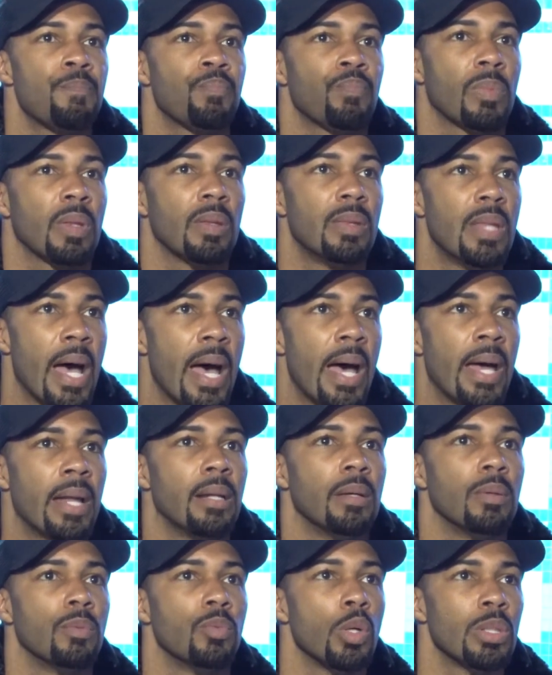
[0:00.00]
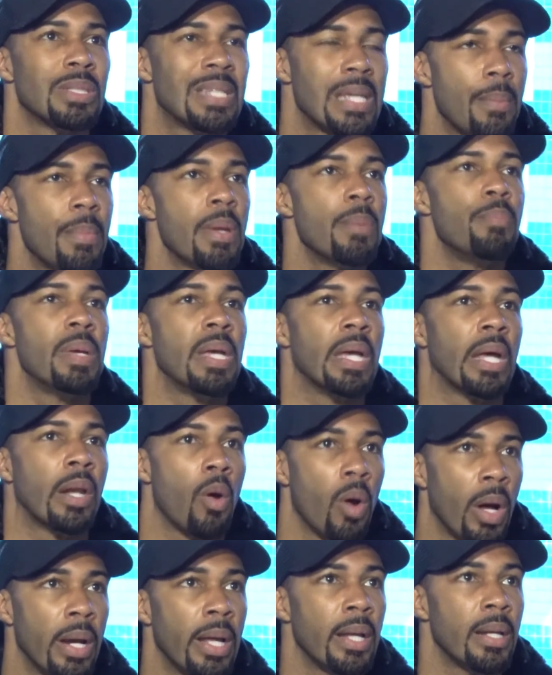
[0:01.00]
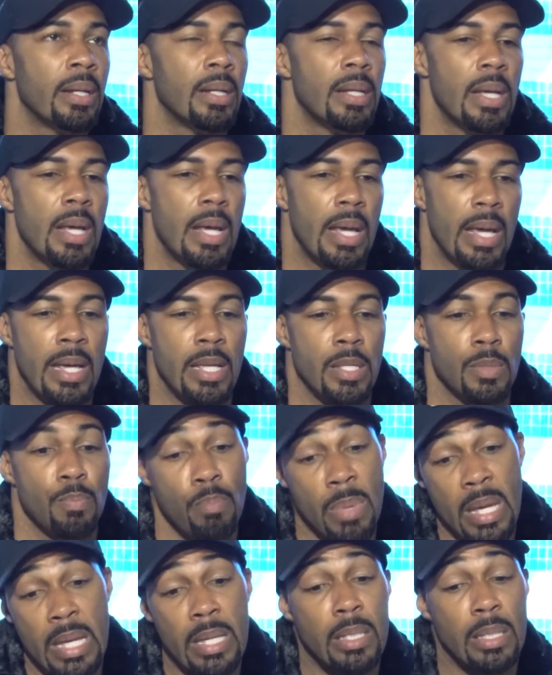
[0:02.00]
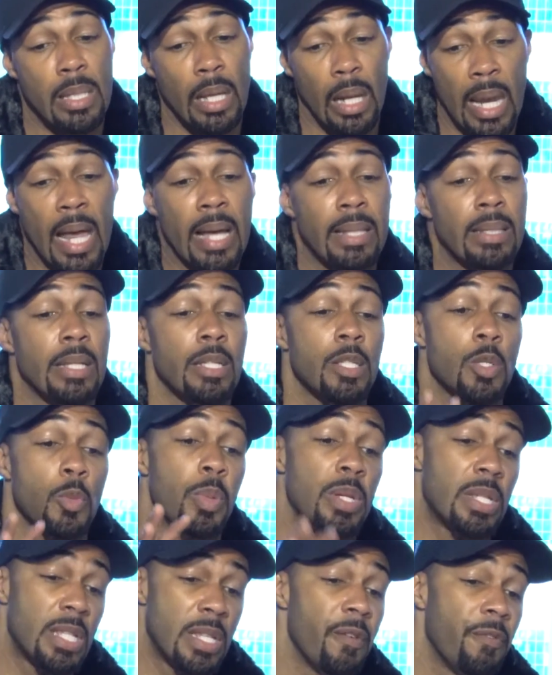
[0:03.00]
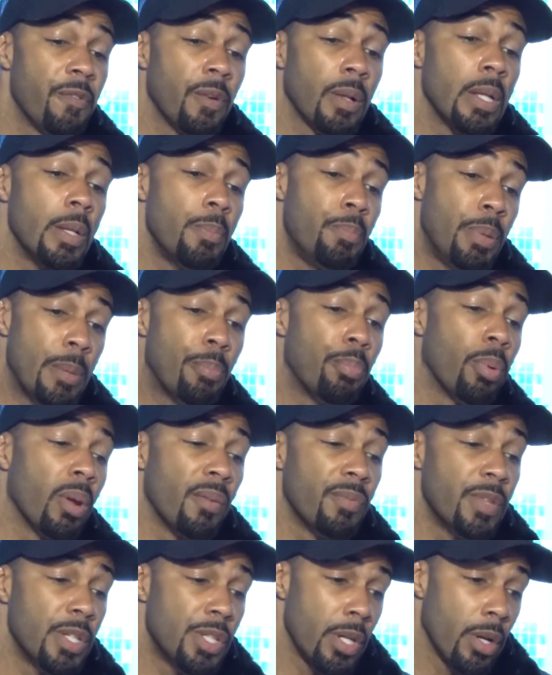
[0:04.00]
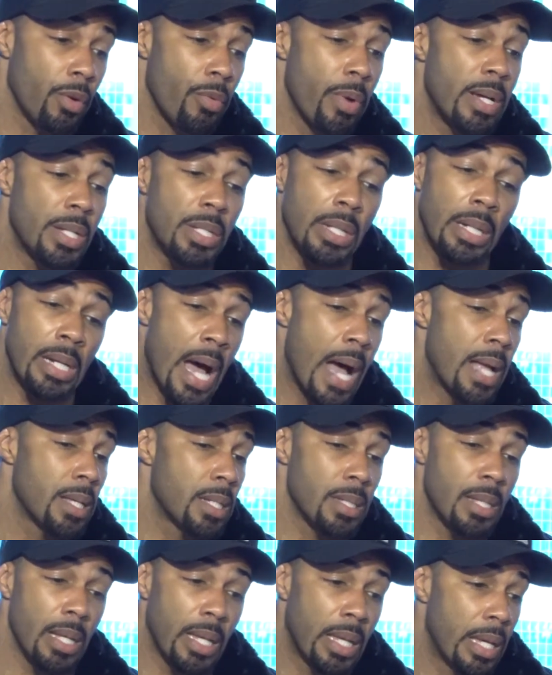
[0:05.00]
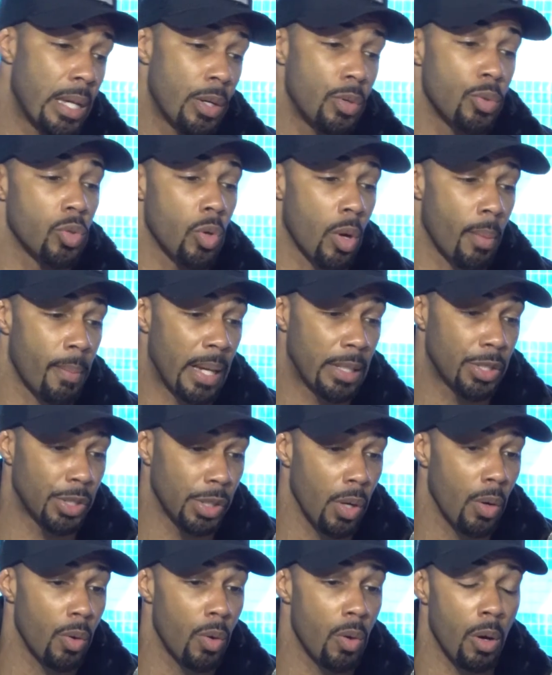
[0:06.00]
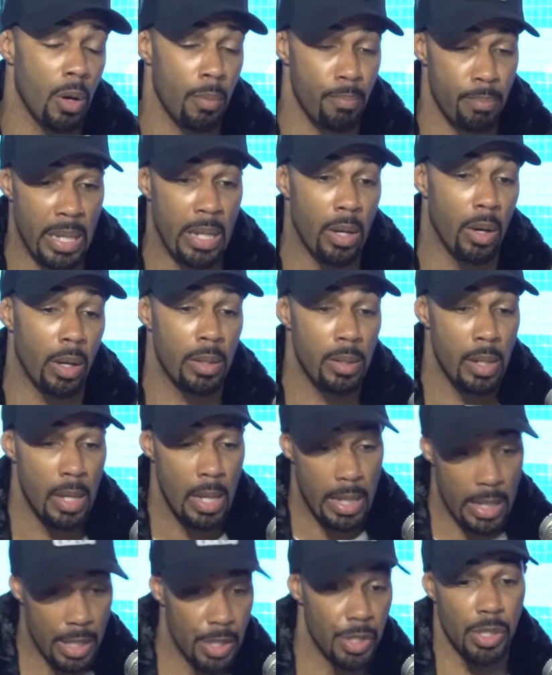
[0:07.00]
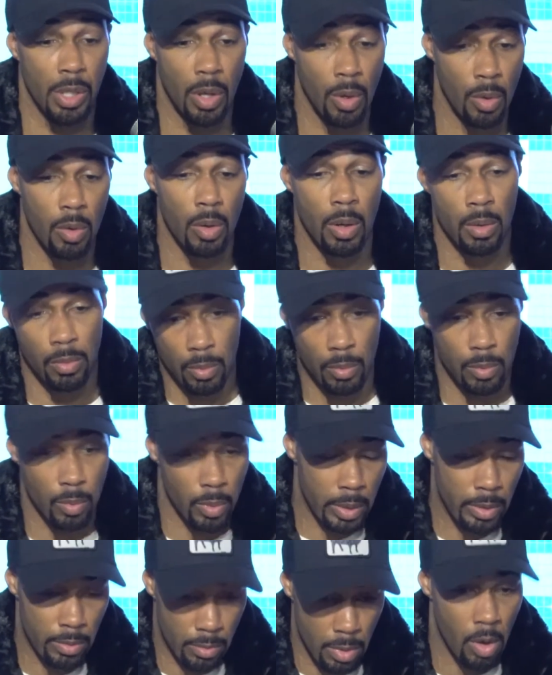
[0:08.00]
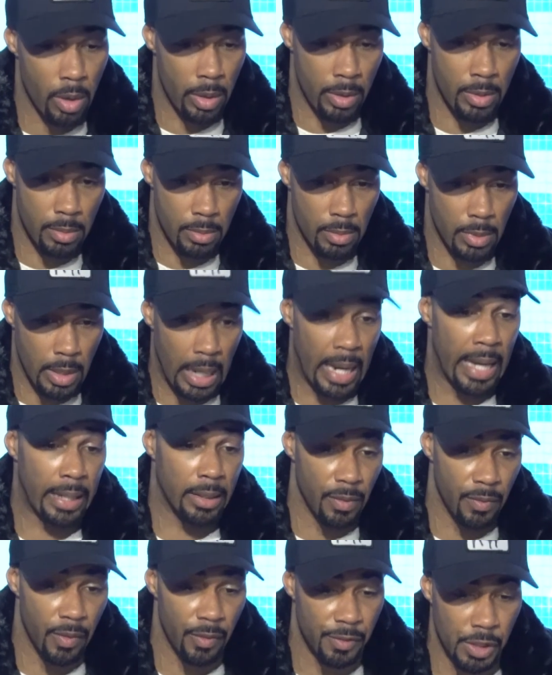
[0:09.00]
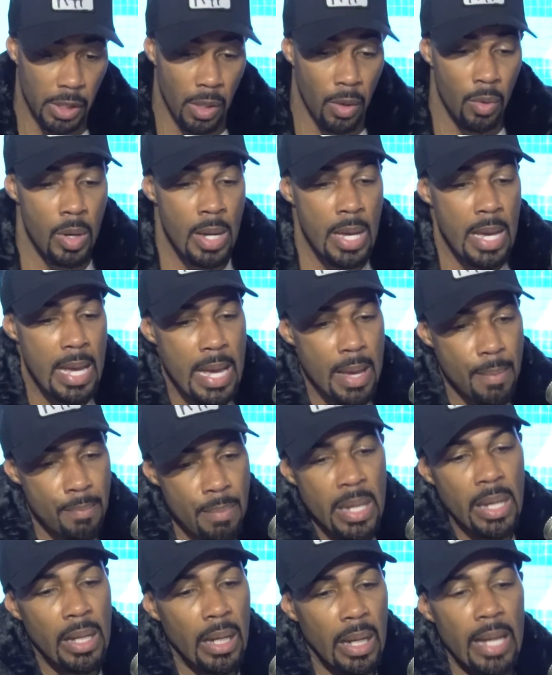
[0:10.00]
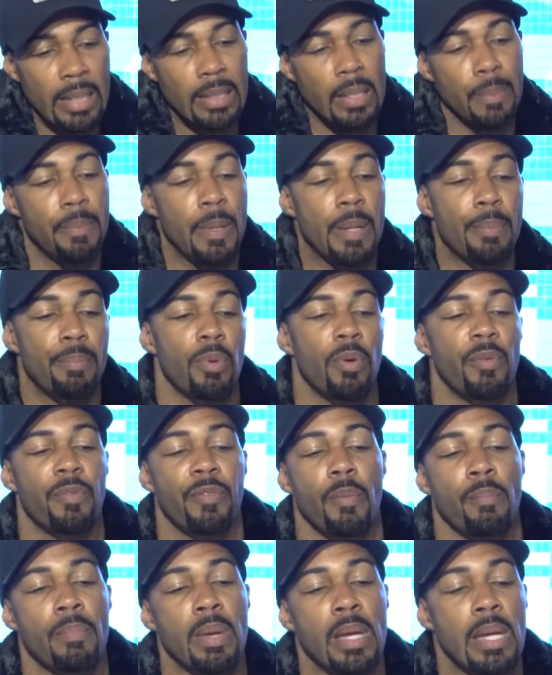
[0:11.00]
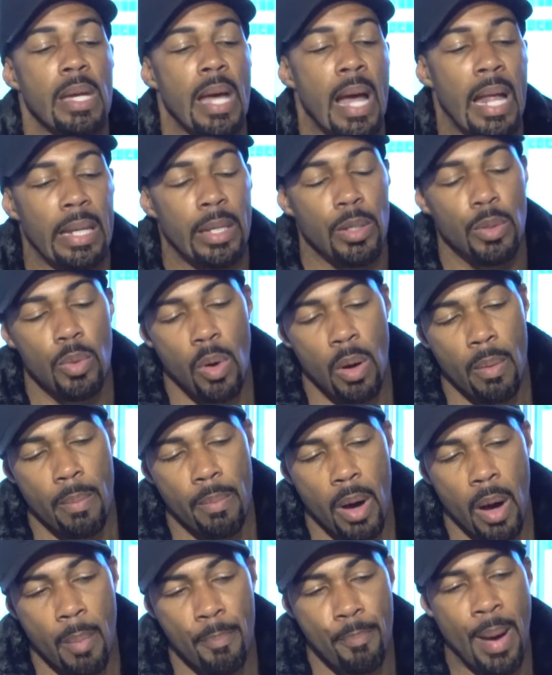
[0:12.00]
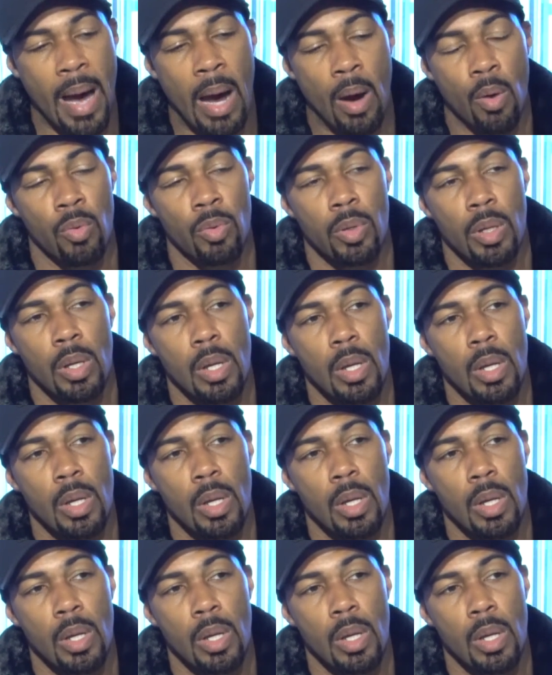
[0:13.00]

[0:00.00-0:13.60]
that Rotimi being on it is me selecting specifically people of the generation, not just a kid who's on my show or me on his show or we on a collective of show. Me collecting people for me, Ali, who are about